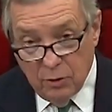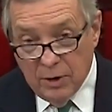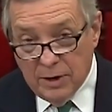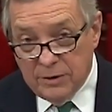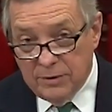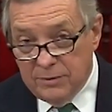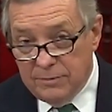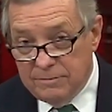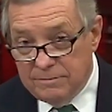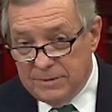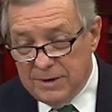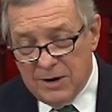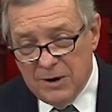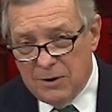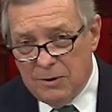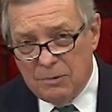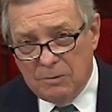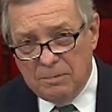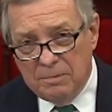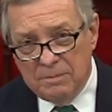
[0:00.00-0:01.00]
argue
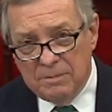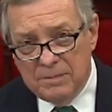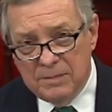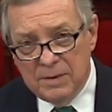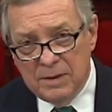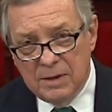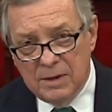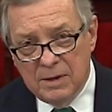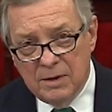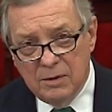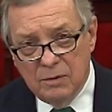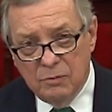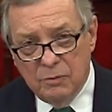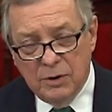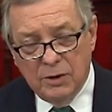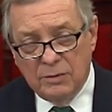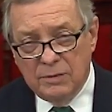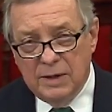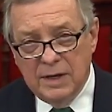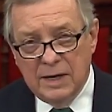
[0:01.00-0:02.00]
no, we
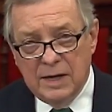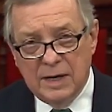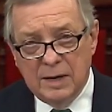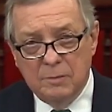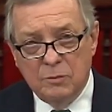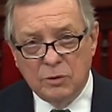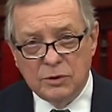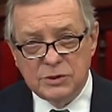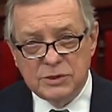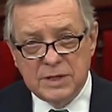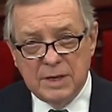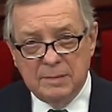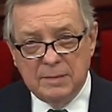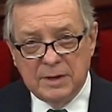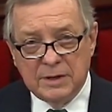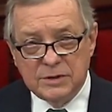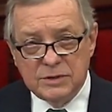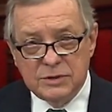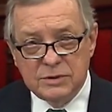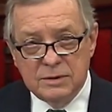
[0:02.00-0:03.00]
don't need any more
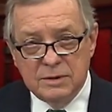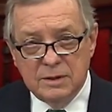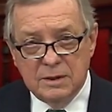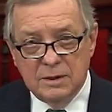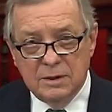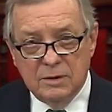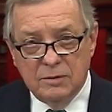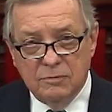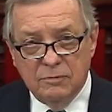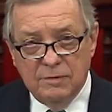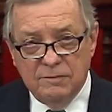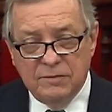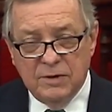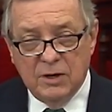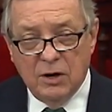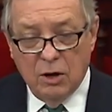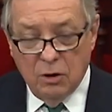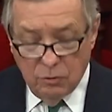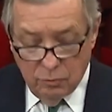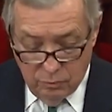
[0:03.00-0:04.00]
stimulus. We've done
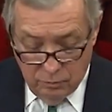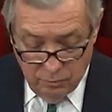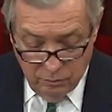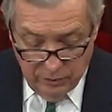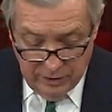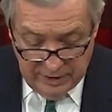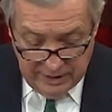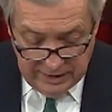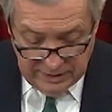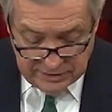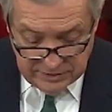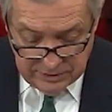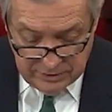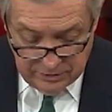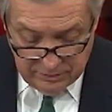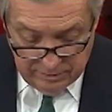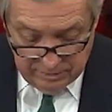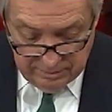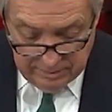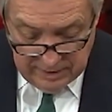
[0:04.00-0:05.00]
all we need to
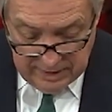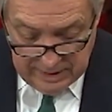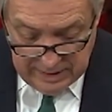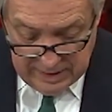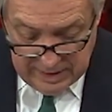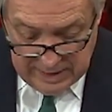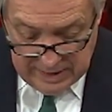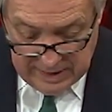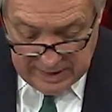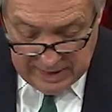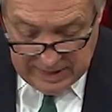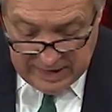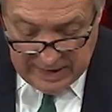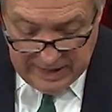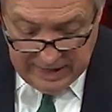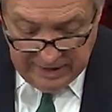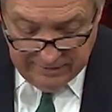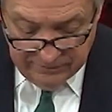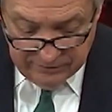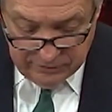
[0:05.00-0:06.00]
do. I
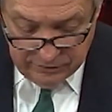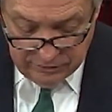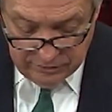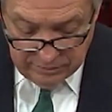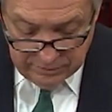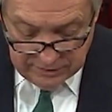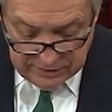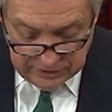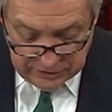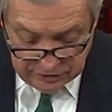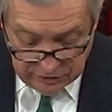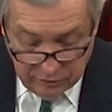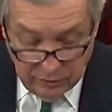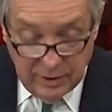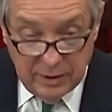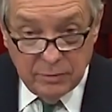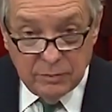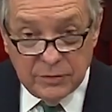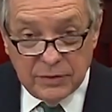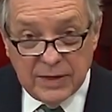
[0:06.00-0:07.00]
have to
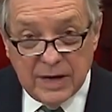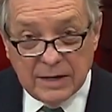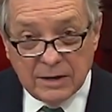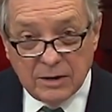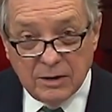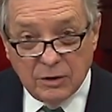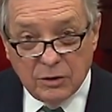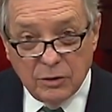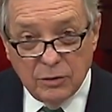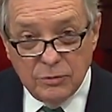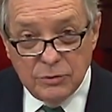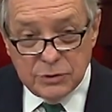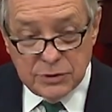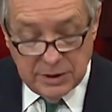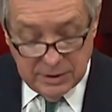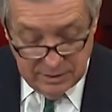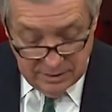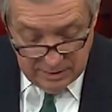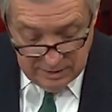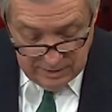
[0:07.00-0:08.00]
disagree with that
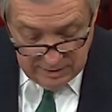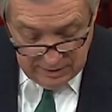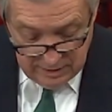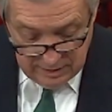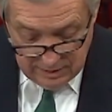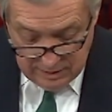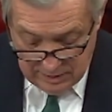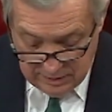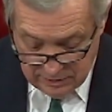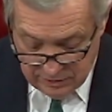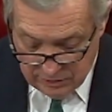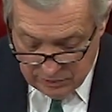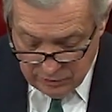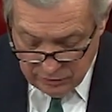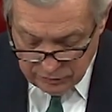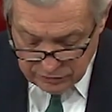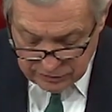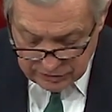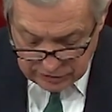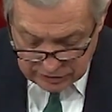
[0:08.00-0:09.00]
conclusion. The
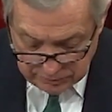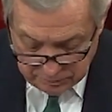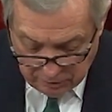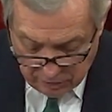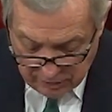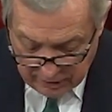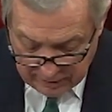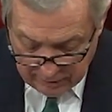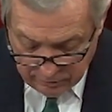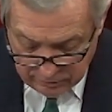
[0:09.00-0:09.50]
news this morning